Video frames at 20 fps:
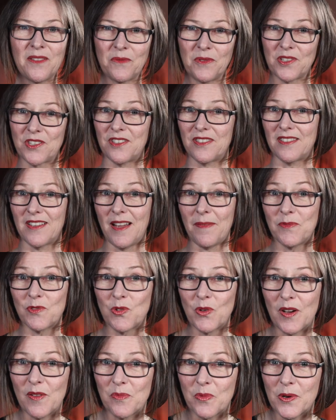which is up
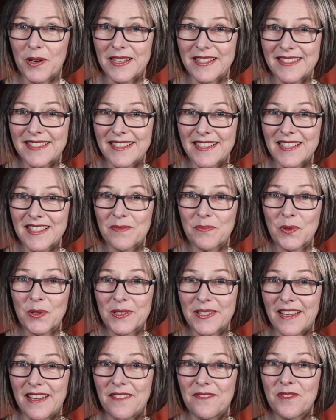
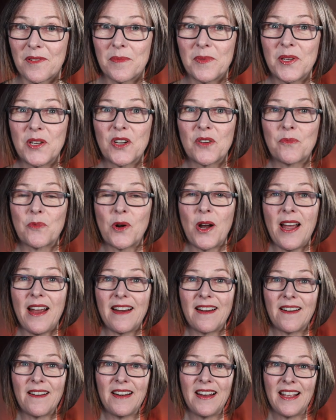12.6% from the year
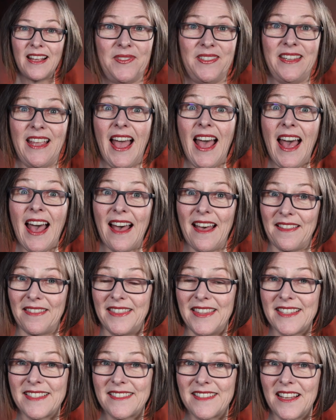prior. Yeah,
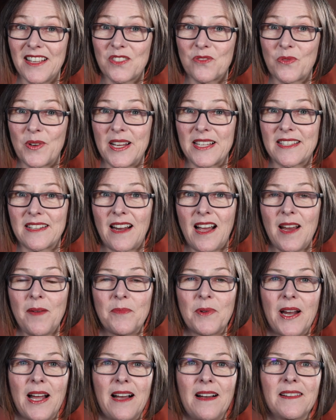this does raise an
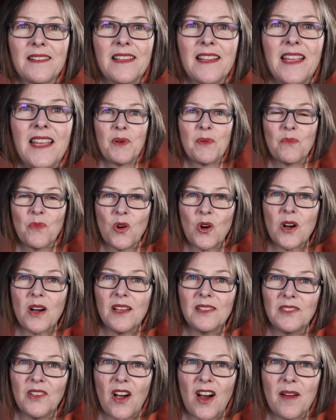eyebrow. But more
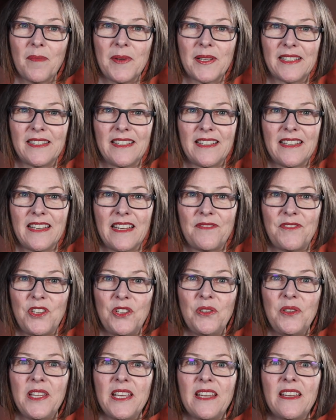alarmingly, if
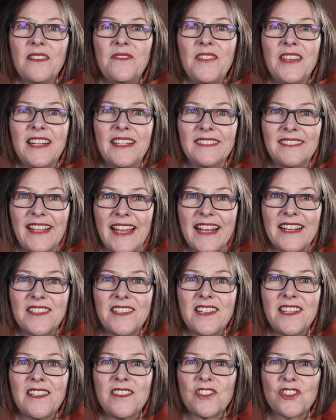you live in
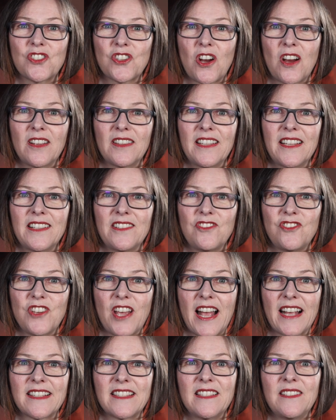Atlanta, Charlotte,
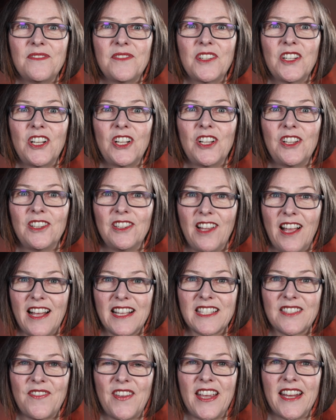Jacksonville,
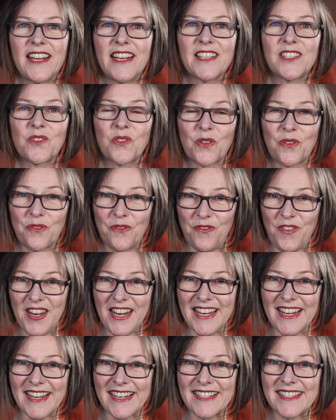Las Vegas, or
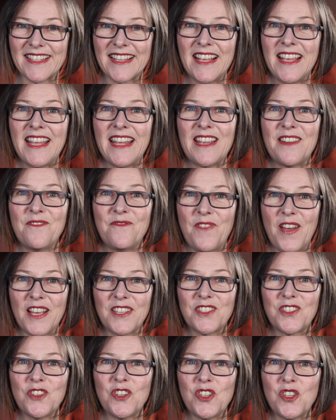Phoenix,
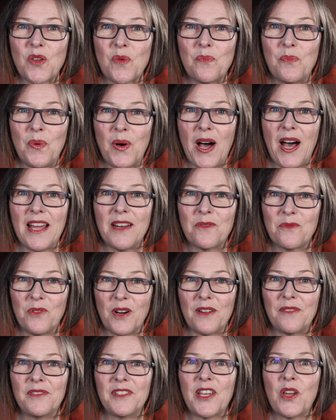investors bought
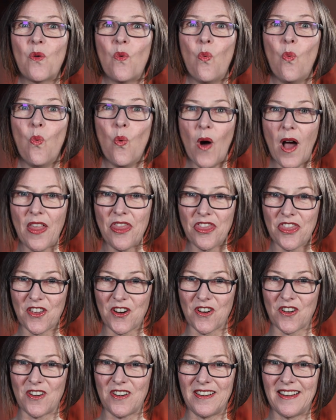roughly one
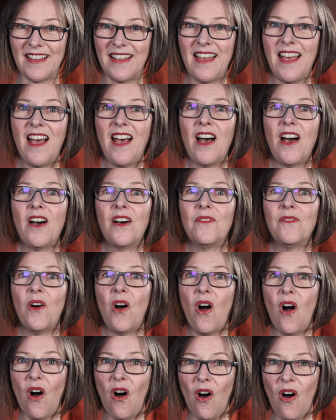third of
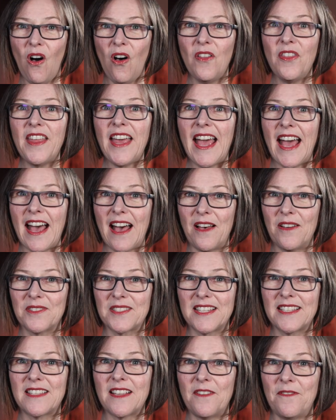all the
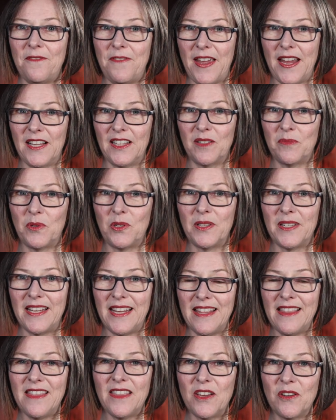houses available
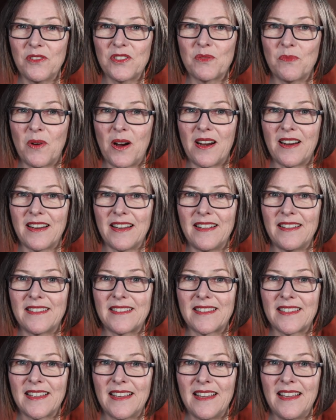in those
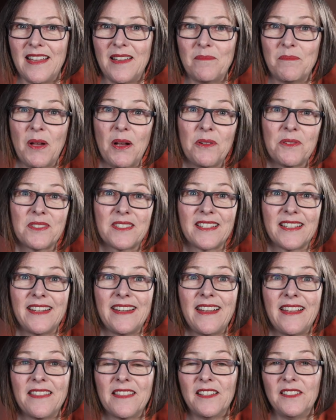markets
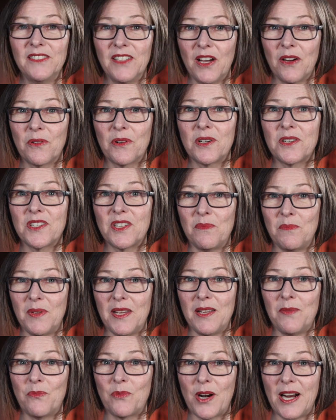mostly in the lower to
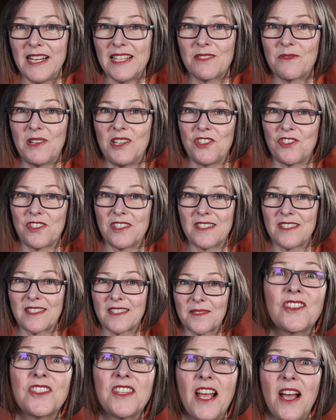mid price ranges.
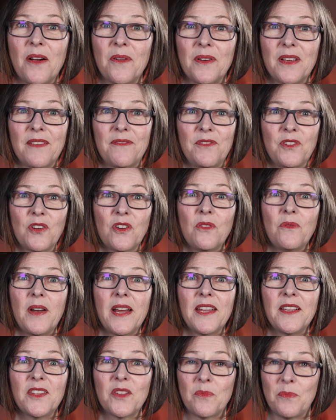So if you're a
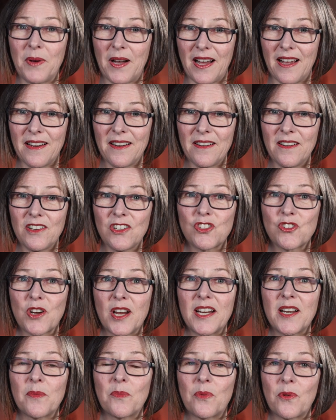regular buyer
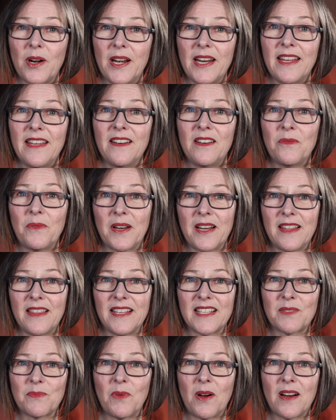trying to break into one of
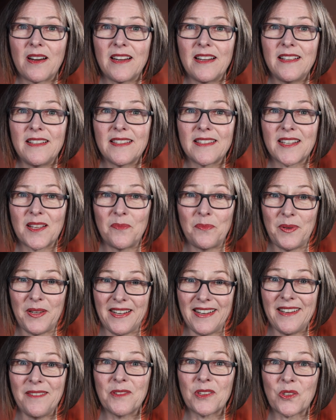these markets,
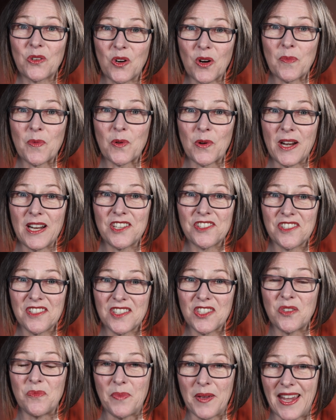competing with
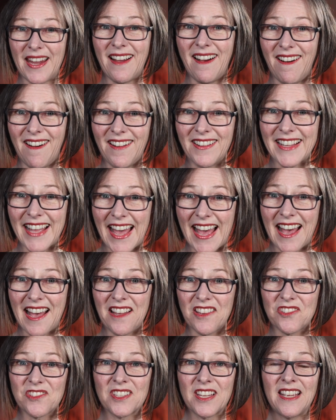corporations who pay all
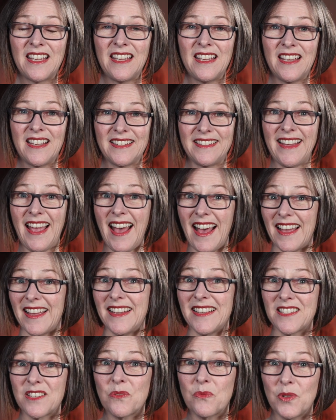cash, yeah,
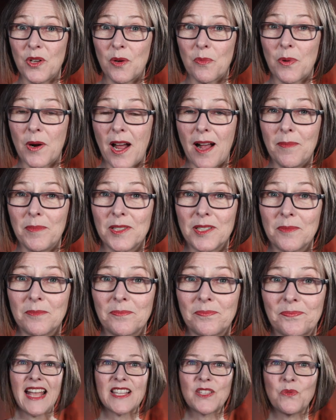it's a real
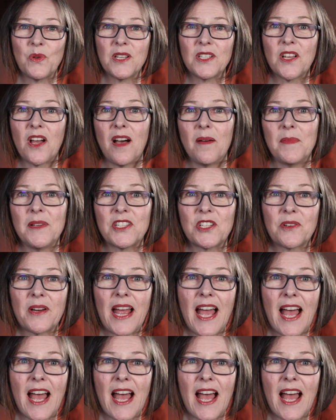problem. As one commenter